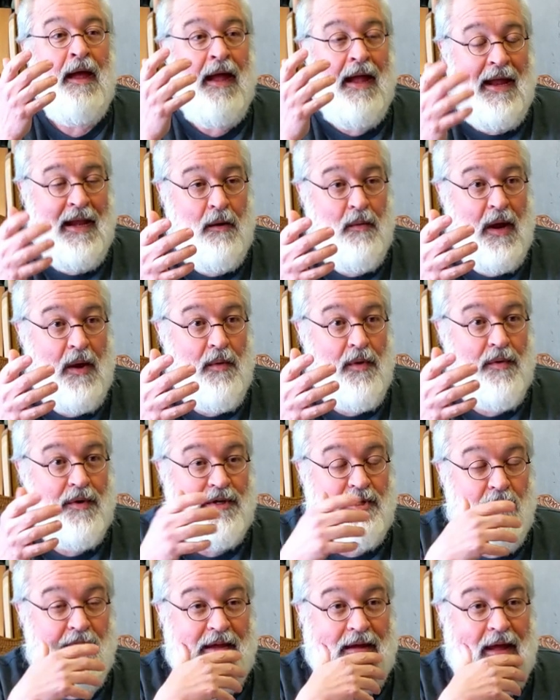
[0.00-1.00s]
Anyway, we were
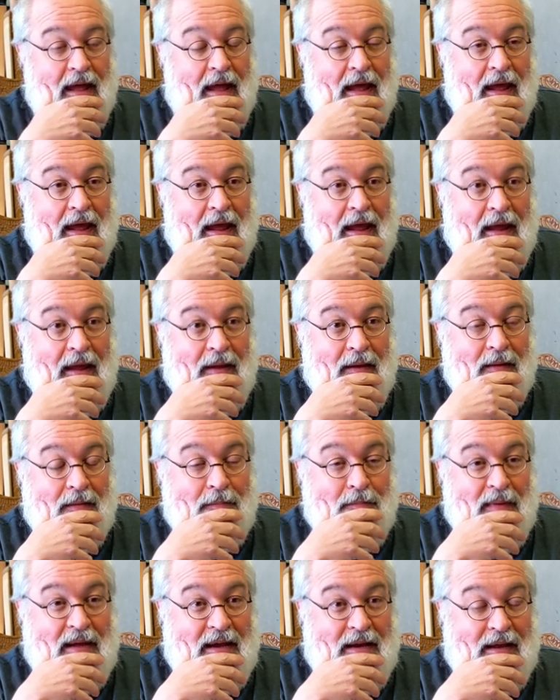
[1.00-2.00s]
doing a
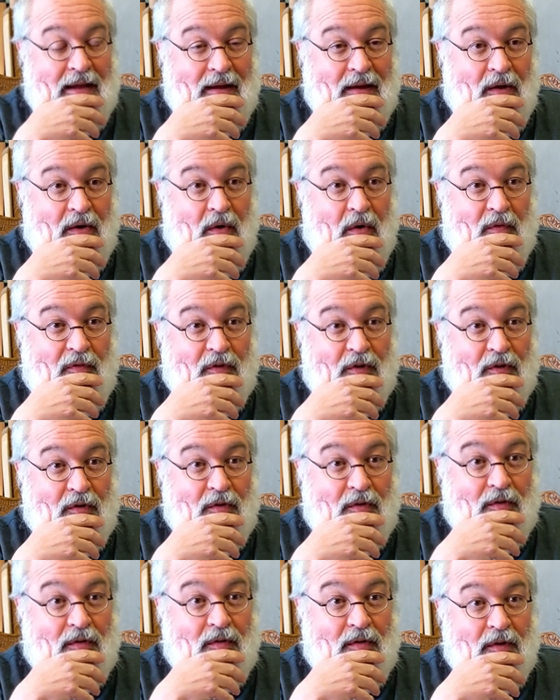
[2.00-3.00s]
meeting
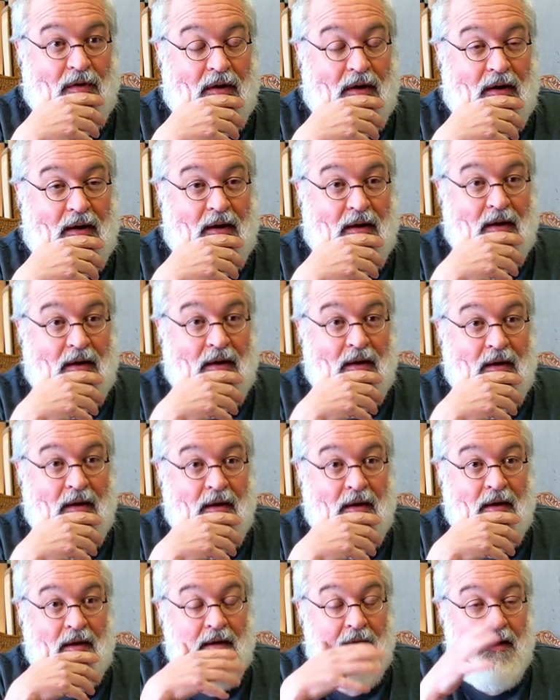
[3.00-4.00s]
over,
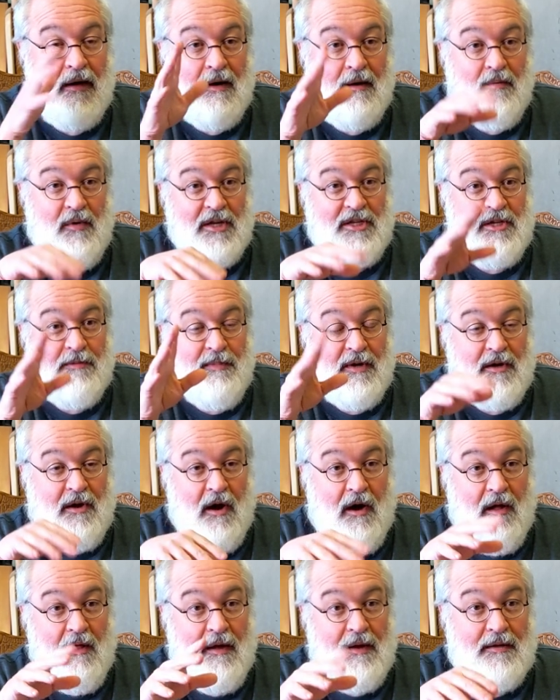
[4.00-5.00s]

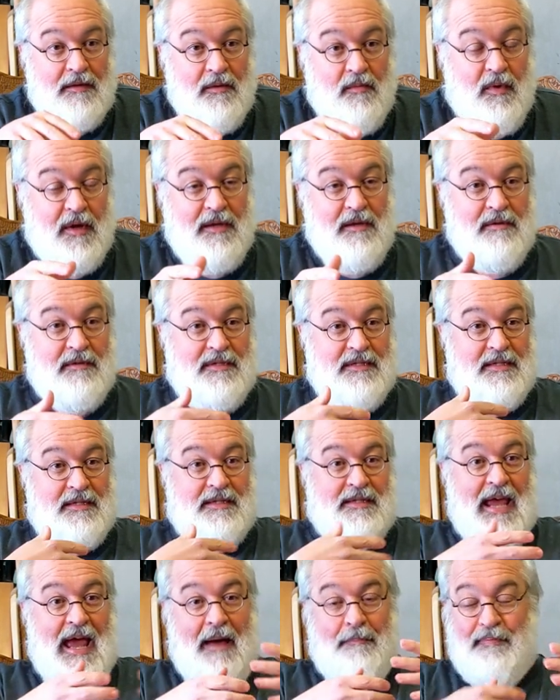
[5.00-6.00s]
whatchamacallit, when you
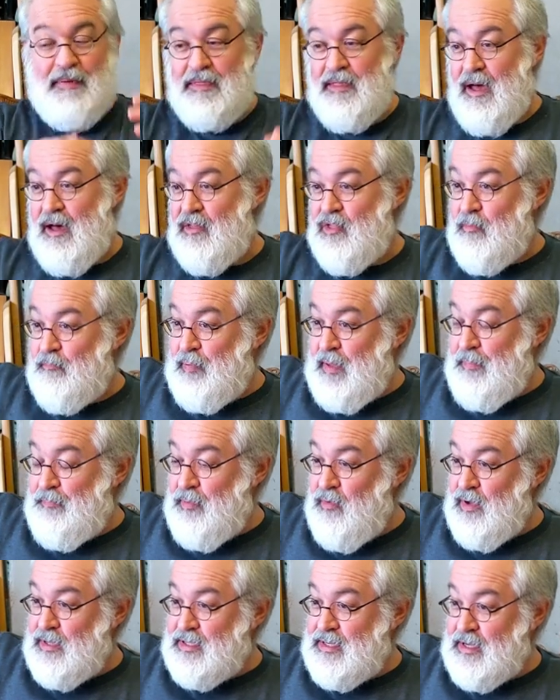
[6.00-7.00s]
tap into other
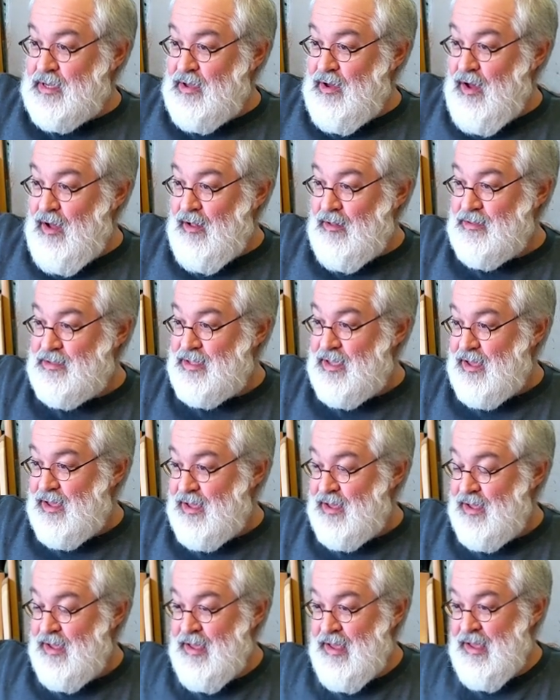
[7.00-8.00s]
people, what's it called?
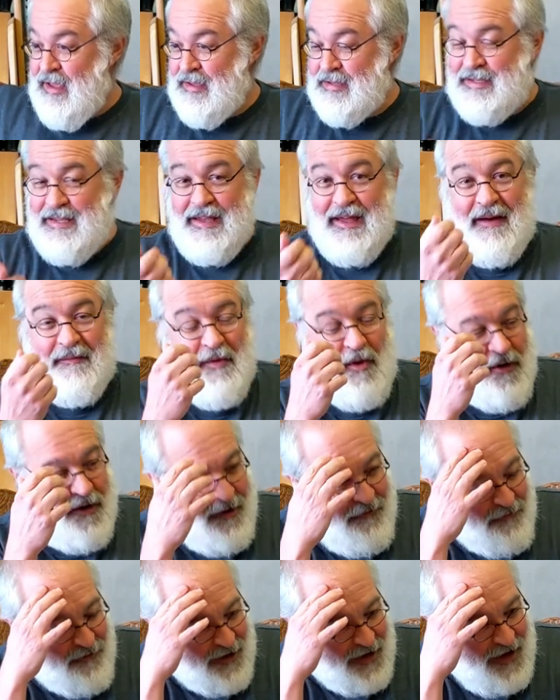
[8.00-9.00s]
See, I'm
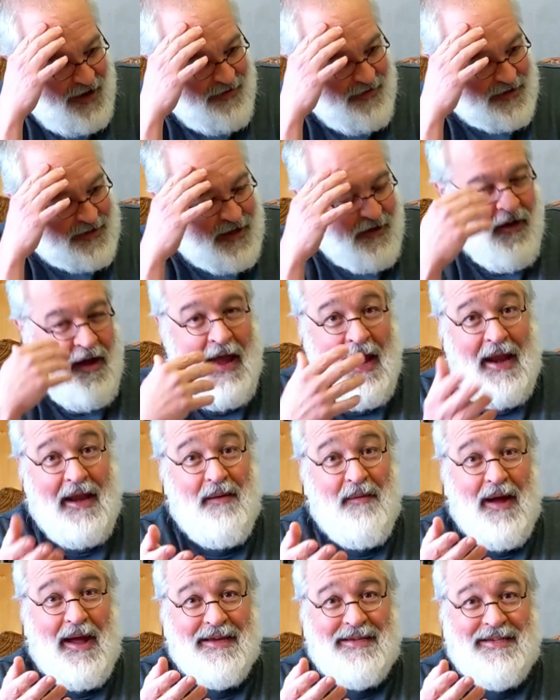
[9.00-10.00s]
already forgetting this stuff.
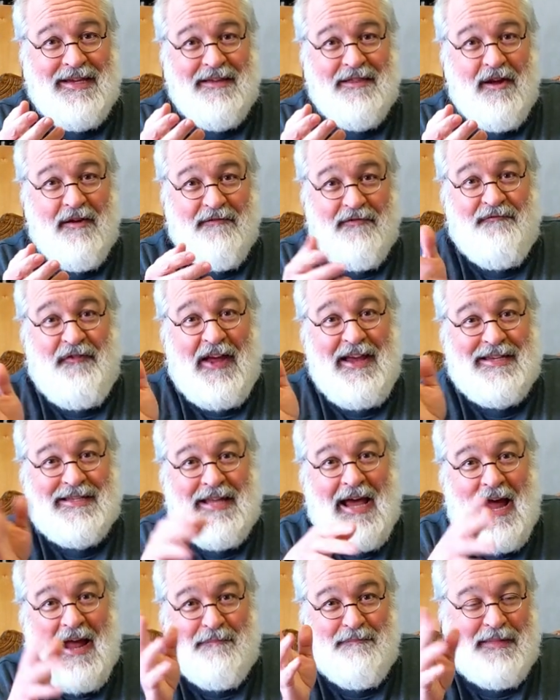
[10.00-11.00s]
Anyway, I see the
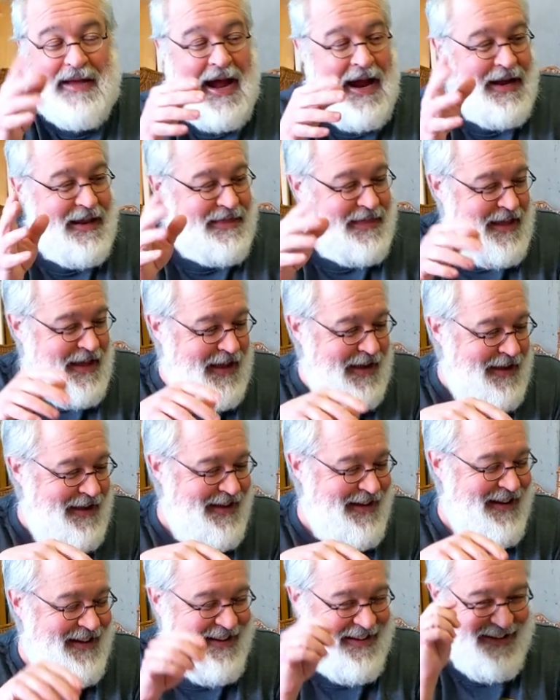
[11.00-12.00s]
FaceTime kind of
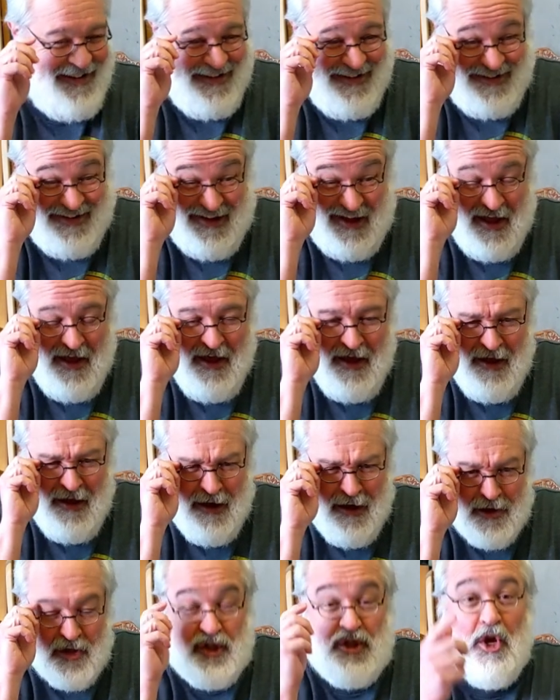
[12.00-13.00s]
thing.
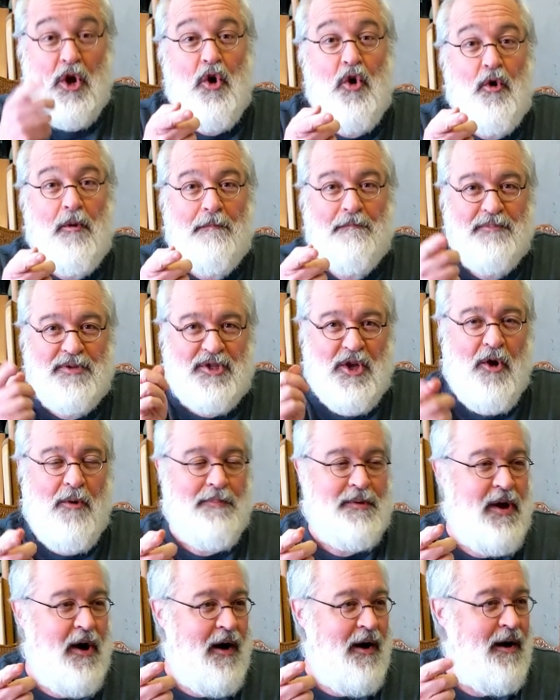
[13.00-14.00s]
A Zoom
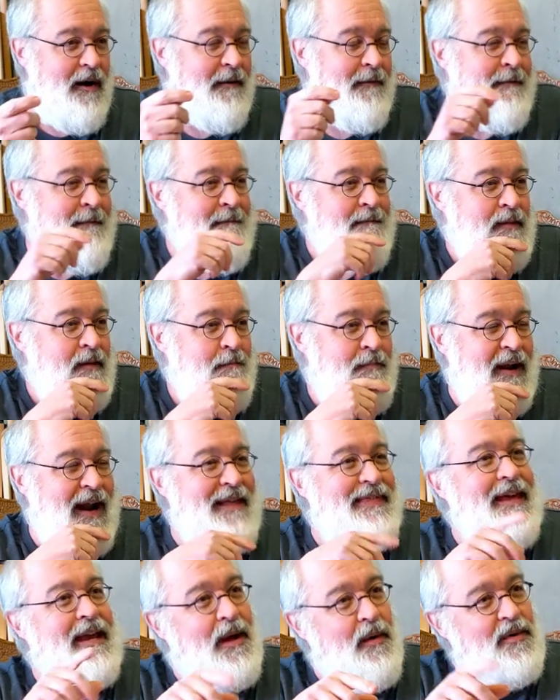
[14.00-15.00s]
call. But
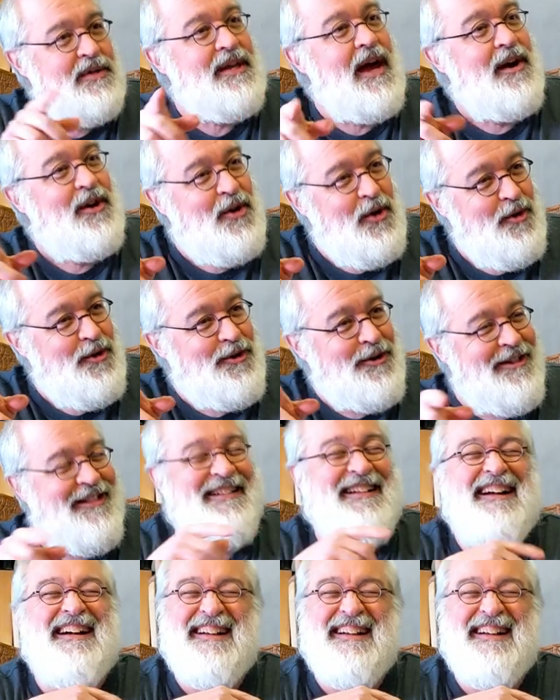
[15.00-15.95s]
I think it was on Google.